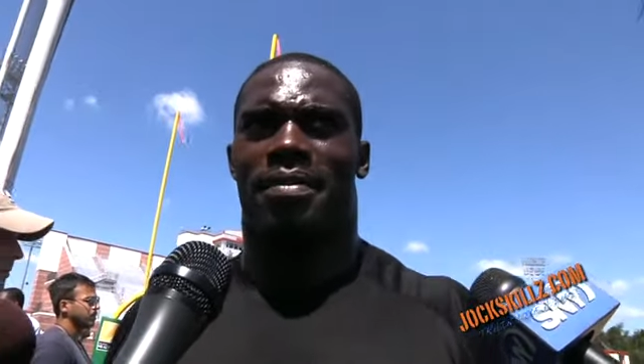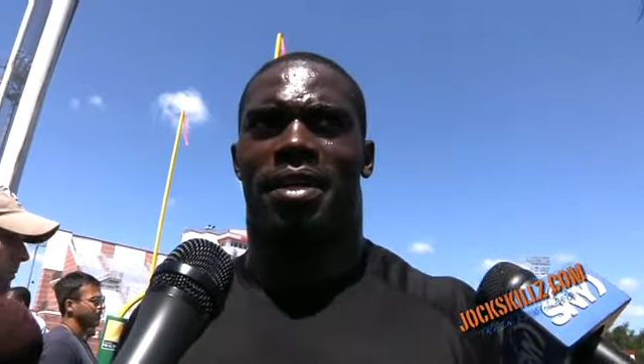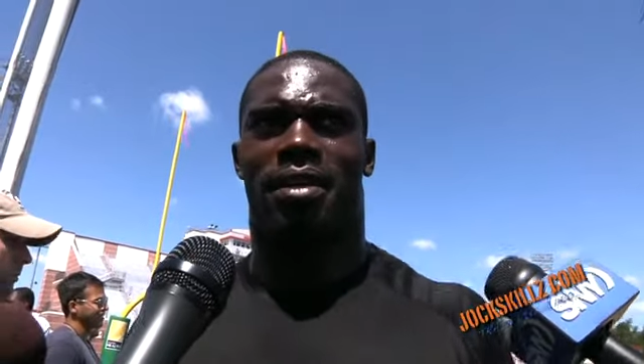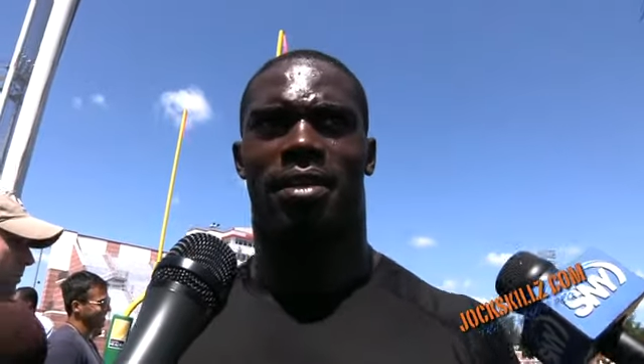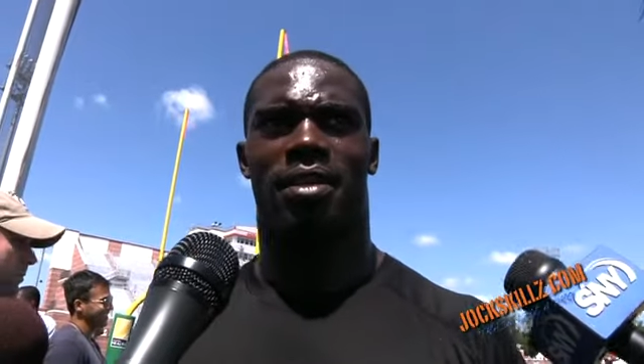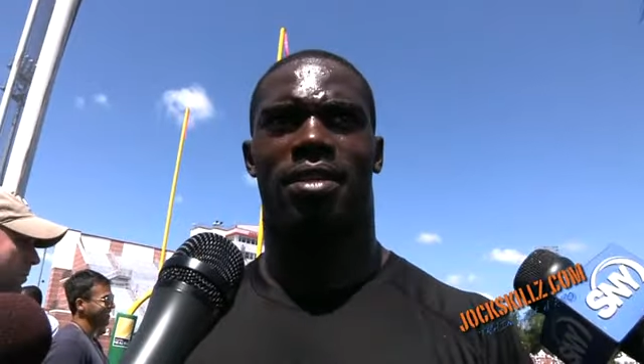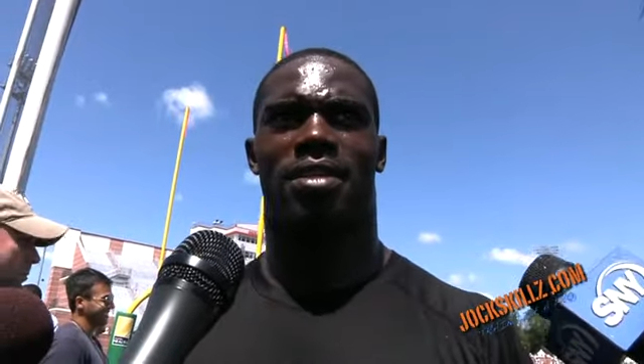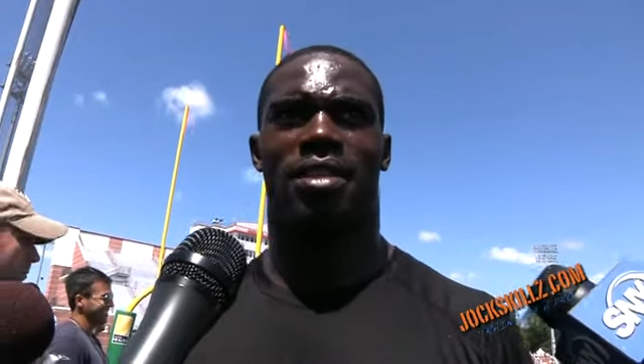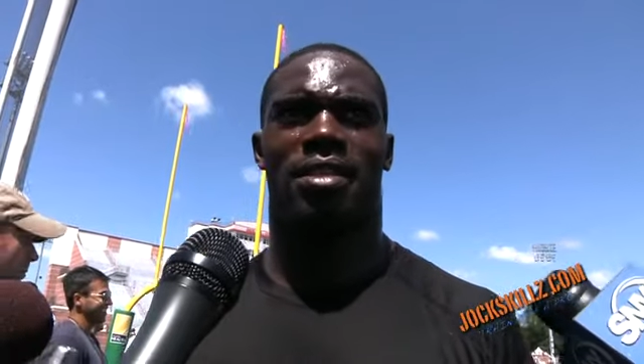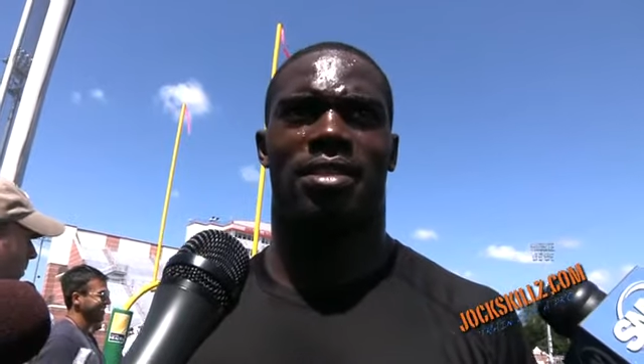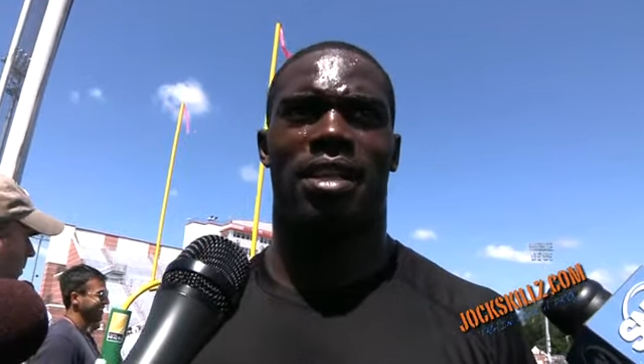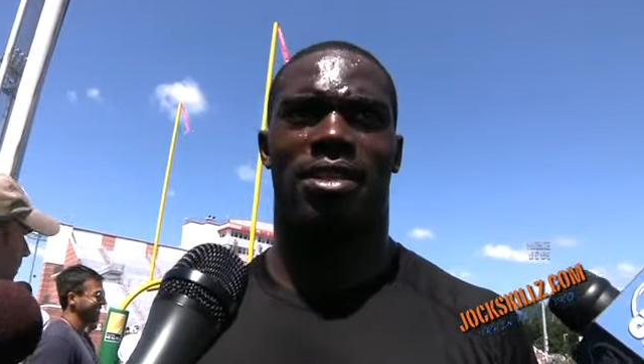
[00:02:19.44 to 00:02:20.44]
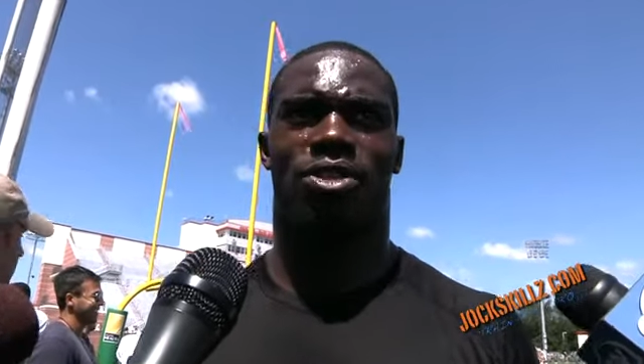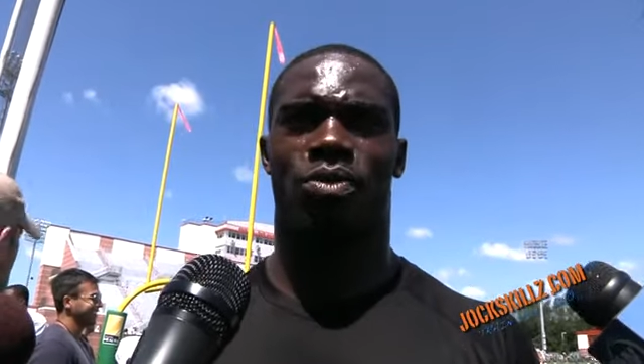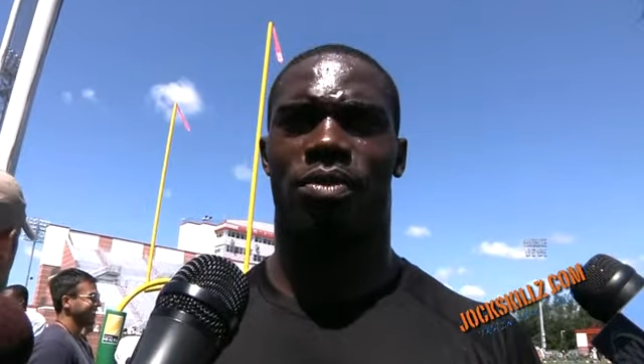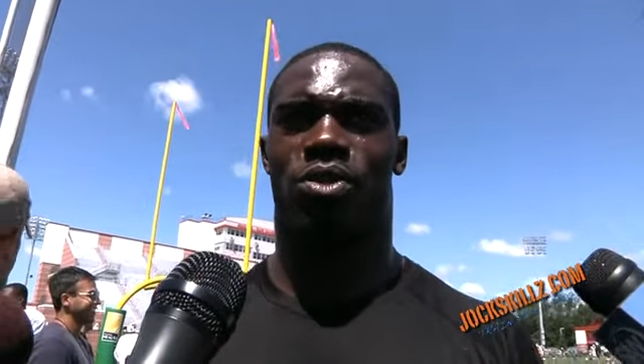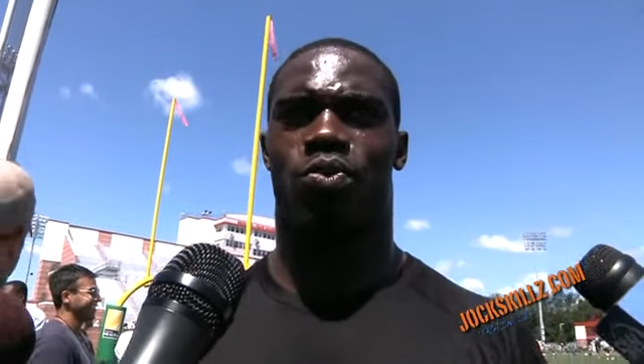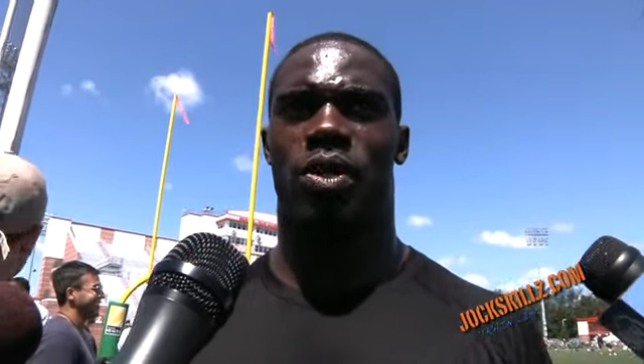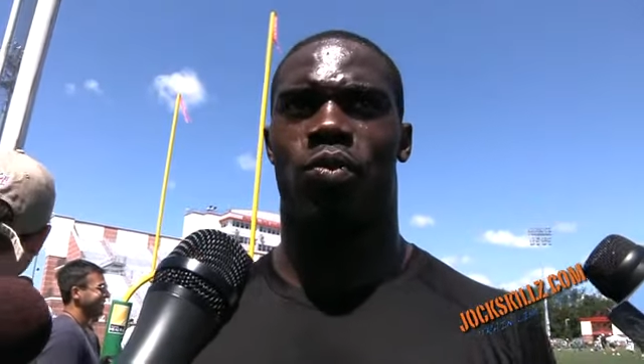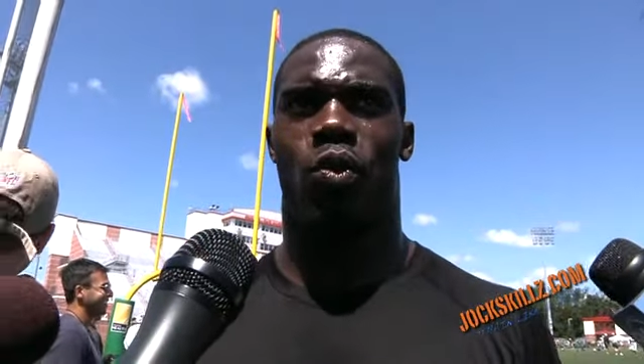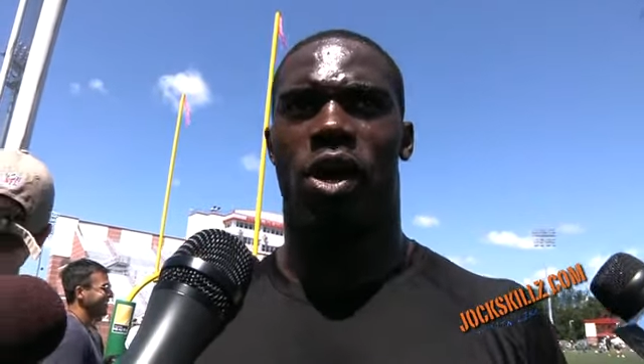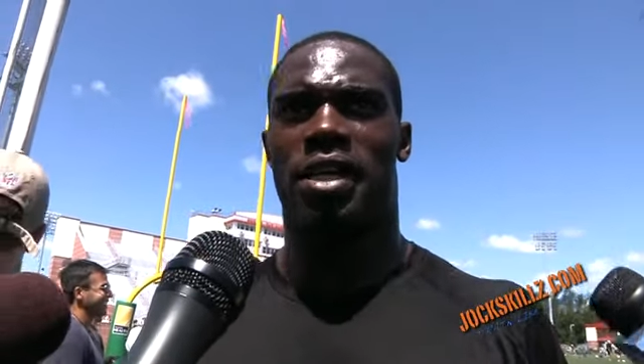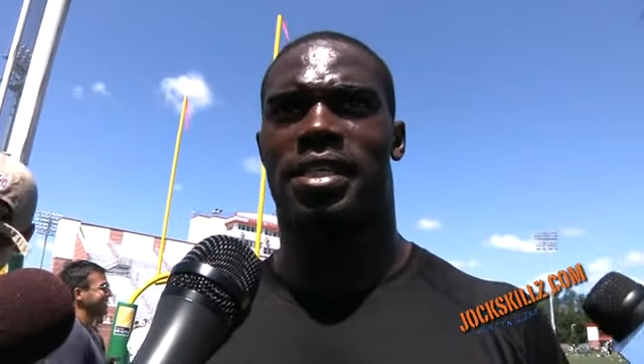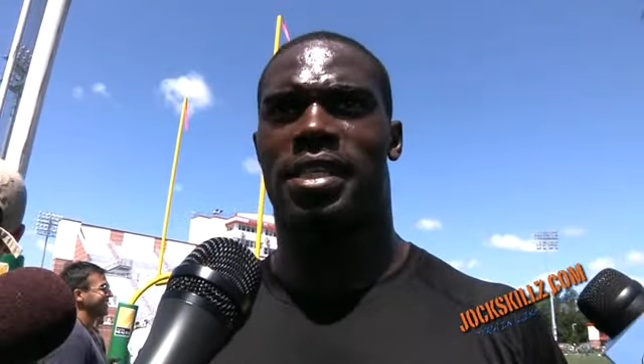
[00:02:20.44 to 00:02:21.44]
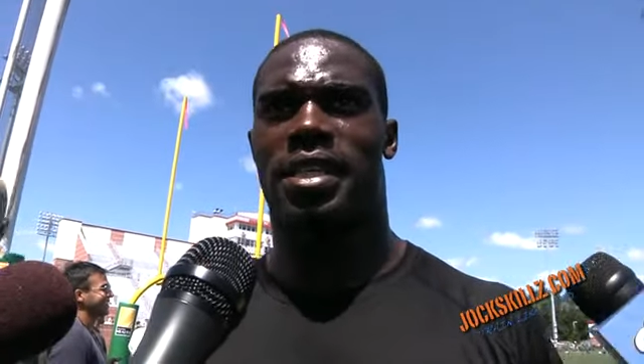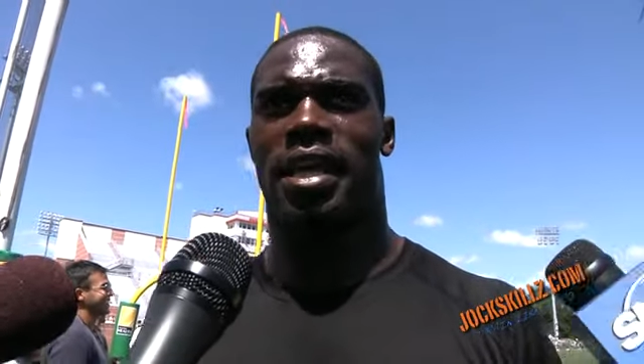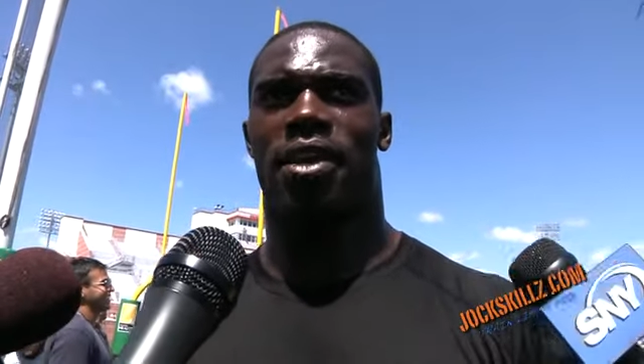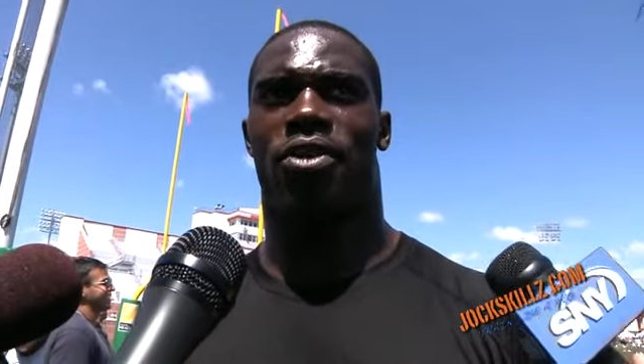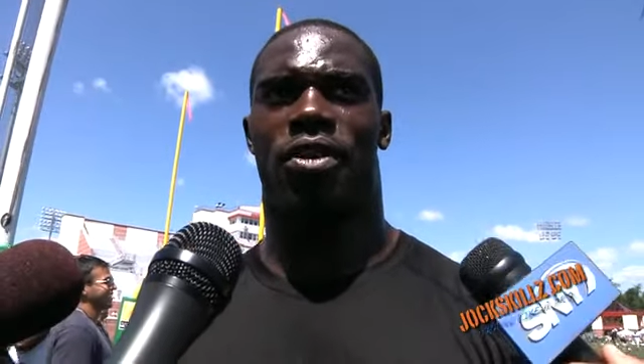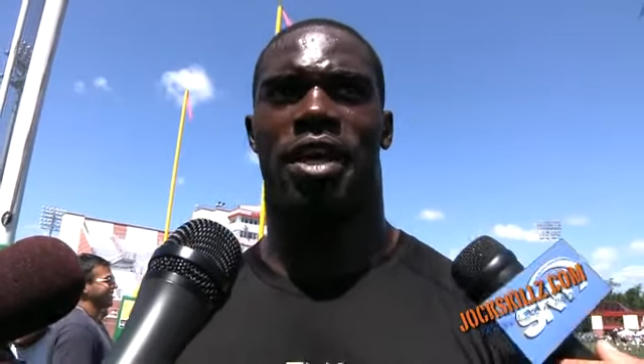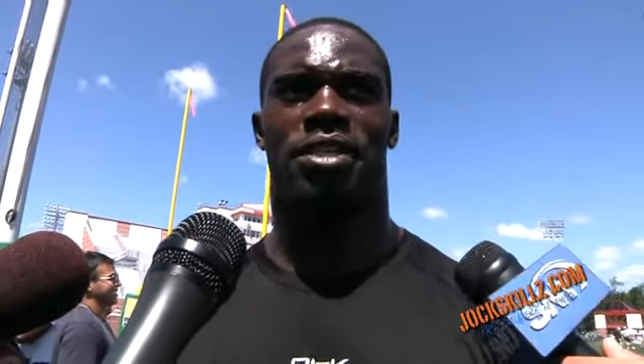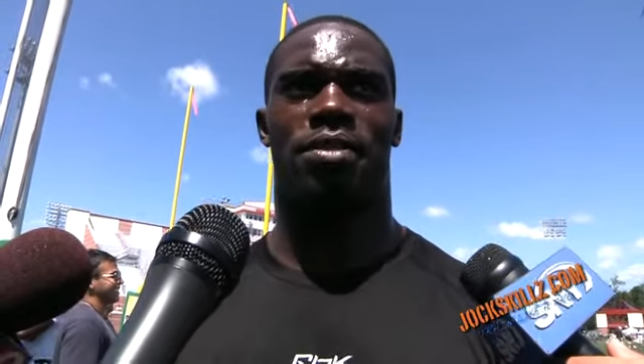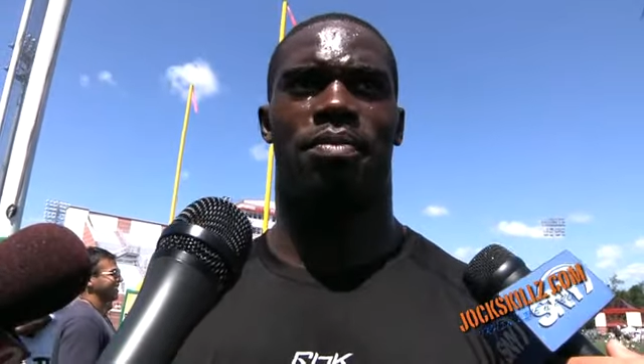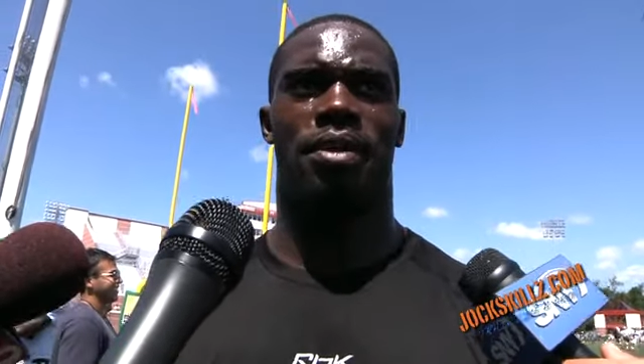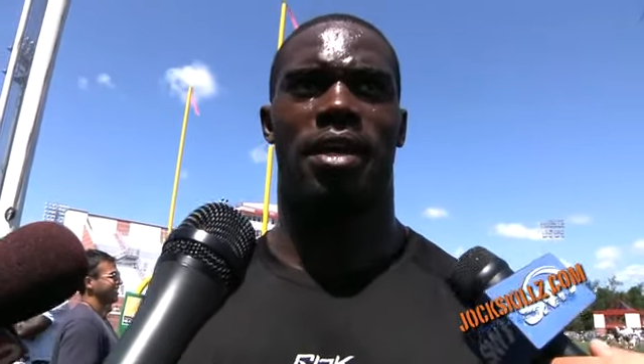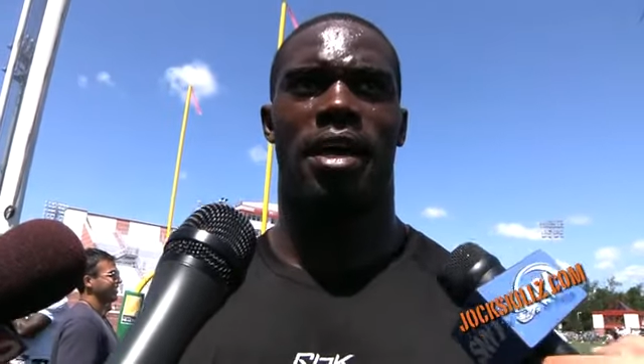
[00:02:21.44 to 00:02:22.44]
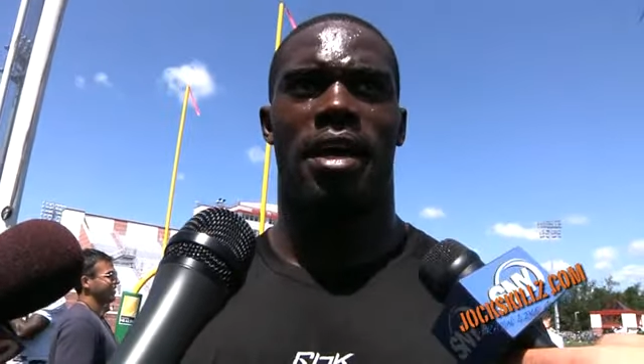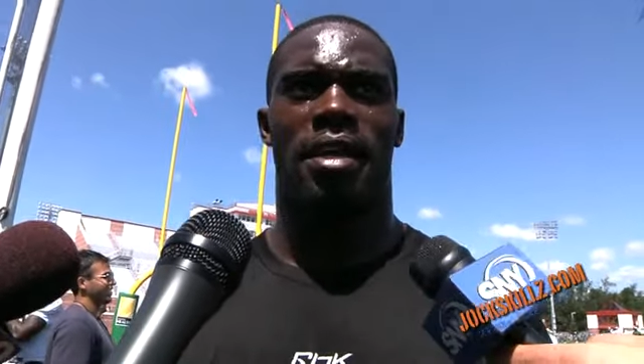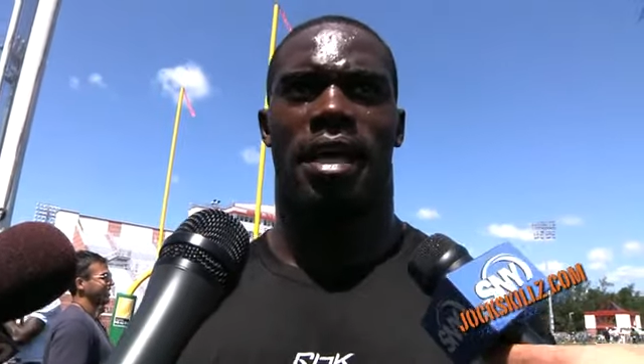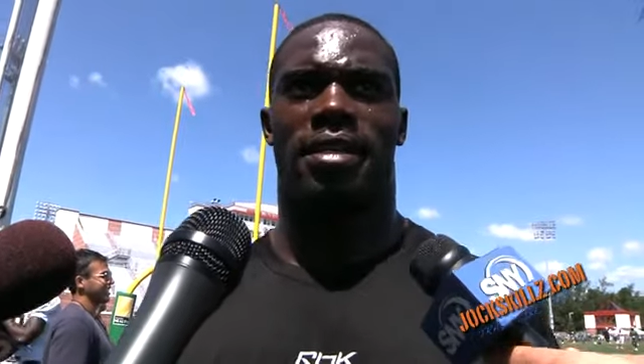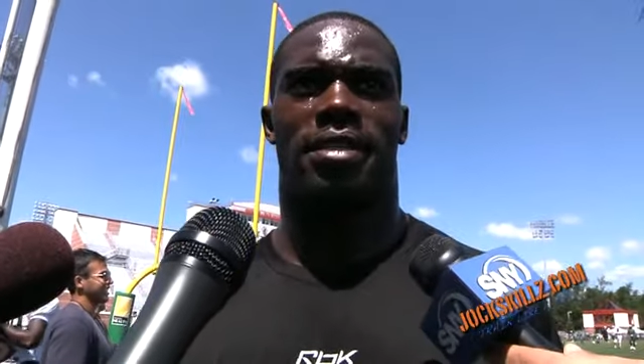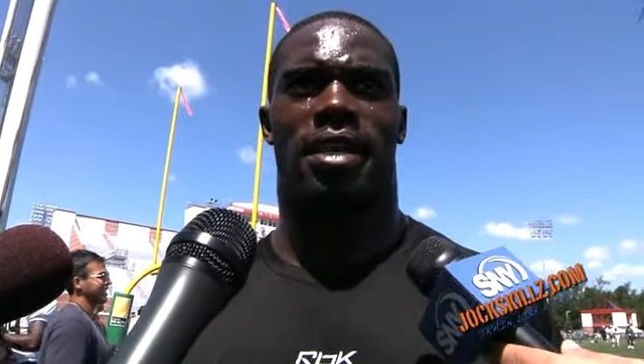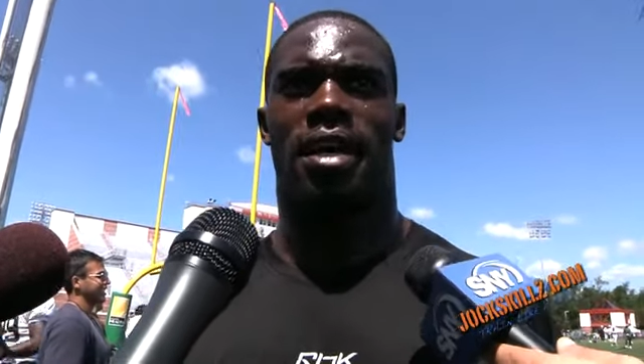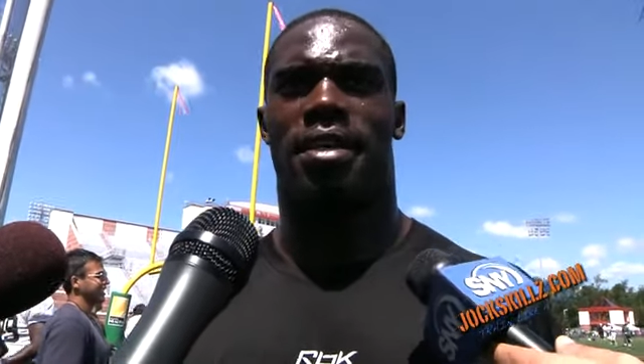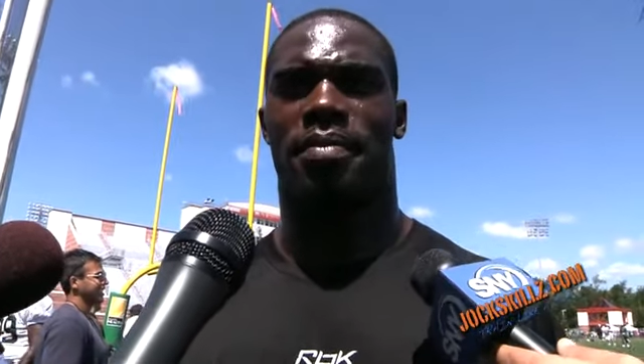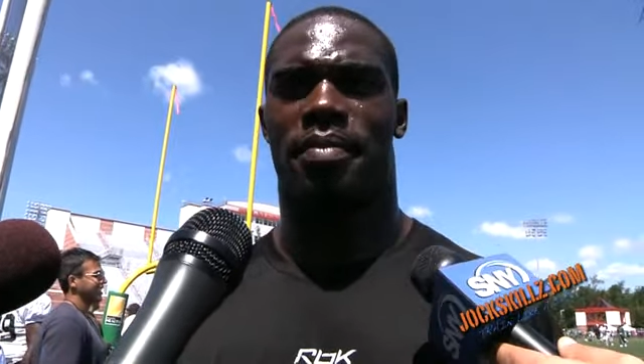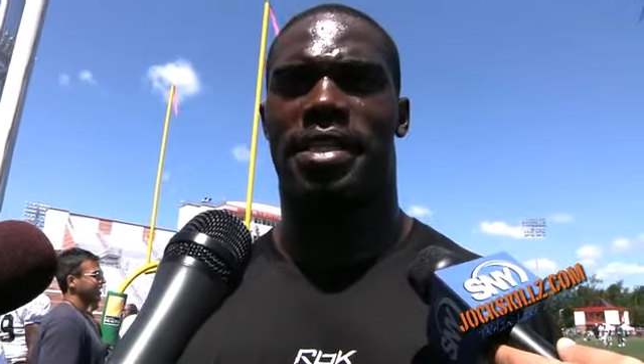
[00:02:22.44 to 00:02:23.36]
mean, it's not so much we want to see that aggression, but that's the kind of